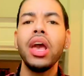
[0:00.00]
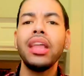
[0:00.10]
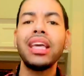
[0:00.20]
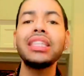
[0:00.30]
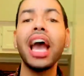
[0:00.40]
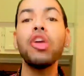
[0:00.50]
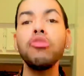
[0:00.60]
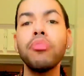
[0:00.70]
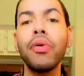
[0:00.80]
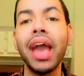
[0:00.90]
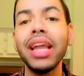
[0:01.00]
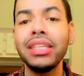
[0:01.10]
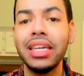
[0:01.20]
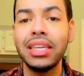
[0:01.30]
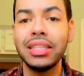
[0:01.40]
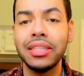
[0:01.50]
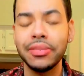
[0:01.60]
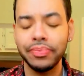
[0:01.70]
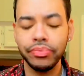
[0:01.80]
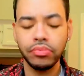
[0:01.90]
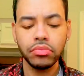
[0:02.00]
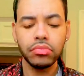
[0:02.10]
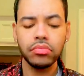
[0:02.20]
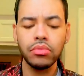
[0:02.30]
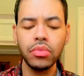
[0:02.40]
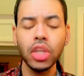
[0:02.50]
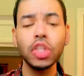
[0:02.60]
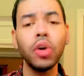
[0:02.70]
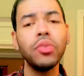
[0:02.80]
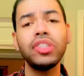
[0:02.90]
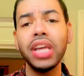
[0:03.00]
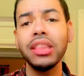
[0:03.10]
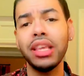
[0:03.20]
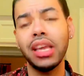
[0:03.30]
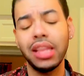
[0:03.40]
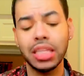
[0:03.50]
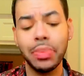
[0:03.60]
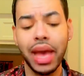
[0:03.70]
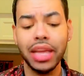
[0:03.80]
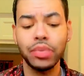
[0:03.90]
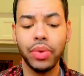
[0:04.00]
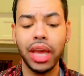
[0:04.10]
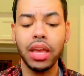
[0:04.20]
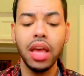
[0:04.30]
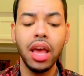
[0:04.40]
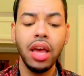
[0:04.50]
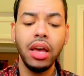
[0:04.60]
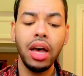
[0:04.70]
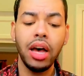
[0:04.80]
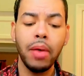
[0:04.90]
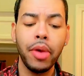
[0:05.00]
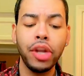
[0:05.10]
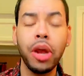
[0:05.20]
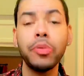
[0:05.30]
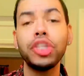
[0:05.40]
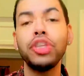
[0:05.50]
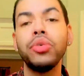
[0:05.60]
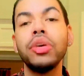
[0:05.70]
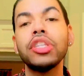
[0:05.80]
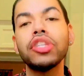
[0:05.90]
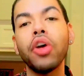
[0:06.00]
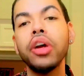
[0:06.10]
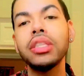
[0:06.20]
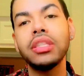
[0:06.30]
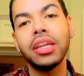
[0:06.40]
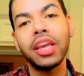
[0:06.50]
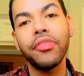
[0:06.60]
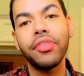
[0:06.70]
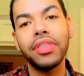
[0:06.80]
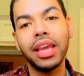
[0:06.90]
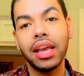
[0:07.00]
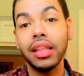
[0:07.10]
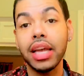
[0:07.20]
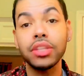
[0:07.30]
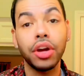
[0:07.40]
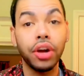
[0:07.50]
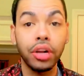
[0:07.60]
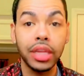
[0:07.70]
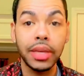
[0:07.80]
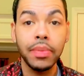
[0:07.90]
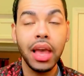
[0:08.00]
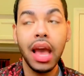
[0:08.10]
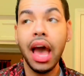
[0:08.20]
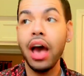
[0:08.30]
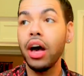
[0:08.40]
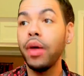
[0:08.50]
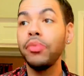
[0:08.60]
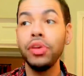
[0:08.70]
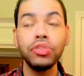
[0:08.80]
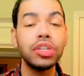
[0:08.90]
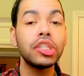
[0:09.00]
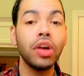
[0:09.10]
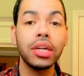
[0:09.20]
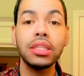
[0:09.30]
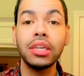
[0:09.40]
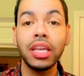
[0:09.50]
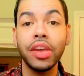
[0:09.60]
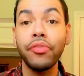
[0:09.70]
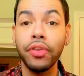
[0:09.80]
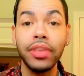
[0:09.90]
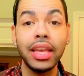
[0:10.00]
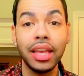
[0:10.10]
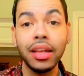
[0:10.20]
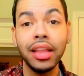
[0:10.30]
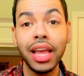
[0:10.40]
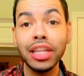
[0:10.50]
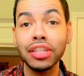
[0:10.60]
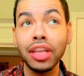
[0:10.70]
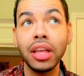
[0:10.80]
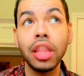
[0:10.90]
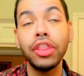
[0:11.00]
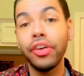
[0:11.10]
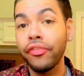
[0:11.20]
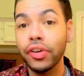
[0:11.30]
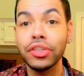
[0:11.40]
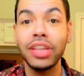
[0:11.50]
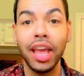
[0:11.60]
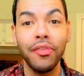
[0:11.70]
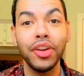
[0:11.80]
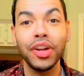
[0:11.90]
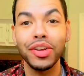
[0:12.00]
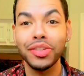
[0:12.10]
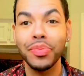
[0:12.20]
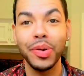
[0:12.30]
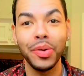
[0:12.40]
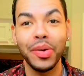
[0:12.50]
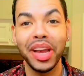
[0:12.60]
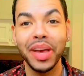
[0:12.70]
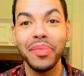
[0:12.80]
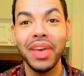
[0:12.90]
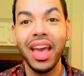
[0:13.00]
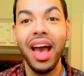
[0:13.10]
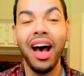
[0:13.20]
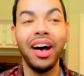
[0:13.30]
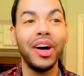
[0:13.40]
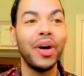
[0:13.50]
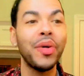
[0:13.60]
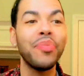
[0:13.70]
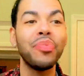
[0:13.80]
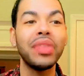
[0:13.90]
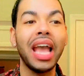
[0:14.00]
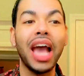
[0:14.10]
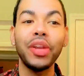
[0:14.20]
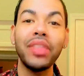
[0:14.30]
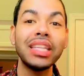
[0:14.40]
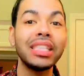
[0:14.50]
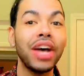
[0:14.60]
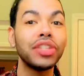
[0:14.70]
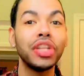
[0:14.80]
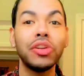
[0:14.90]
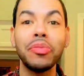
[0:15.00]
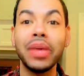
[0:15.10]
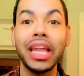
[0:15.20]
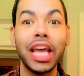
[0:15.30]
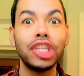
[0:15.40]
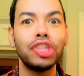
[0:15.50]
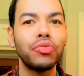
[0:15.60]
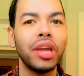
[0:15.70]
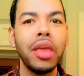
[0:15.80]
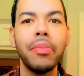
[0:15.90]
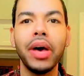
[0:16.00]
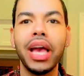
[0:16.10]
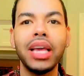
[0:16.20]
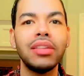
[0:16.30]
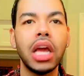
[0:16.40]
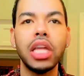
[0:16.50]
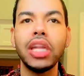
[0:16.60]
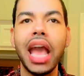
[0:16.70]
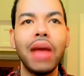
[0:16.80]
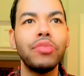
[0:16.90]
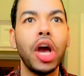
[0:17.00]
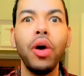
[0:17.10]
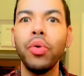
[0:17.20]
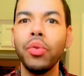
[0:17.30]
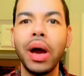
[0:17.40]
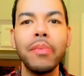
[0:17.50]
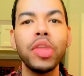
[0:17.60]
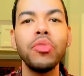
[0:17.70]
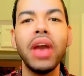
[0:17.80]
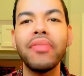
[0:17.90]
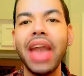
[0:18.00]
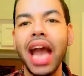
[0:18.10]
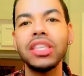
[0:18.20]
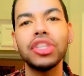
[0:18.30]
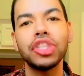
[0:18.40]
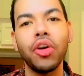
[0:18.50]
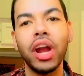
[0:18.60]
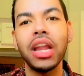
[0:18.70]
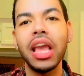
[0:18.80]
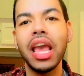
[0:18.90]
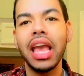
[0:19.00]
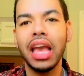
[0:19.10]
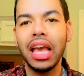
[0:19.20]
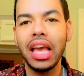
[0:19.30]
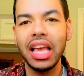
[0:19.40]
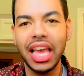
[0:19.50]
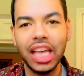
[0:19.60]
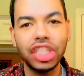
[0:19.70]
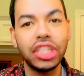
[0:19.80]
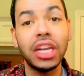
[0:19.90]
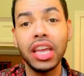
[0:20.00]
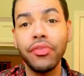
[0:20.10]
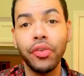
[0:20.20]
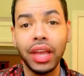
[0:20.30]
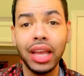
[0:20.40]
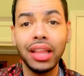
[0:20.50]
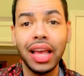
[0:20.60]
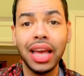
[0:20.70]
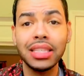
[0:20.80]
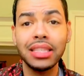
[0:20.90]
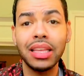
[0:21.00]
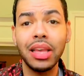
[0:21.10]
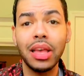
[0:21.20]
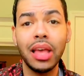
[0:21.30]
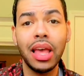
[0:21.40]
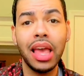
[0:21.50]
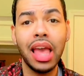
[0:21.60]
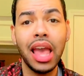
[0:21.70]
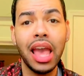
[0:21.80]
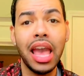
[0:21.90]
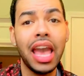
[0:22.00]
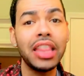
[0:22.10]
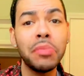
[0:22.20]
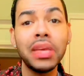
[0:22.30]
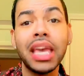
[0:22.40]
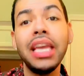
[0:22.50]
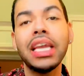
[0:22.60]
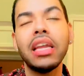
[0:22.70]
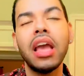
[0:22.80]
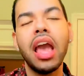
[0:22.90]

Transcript: That's how you practice. So check the NCLEX pass rate. Number 2, start studying for the NCLEX early. You should start studying for the NCLEX the first day of your nursing program. I know that sounds a little bit extreme, but no. I mean, you have got to start studying for NCLEX in the beginning.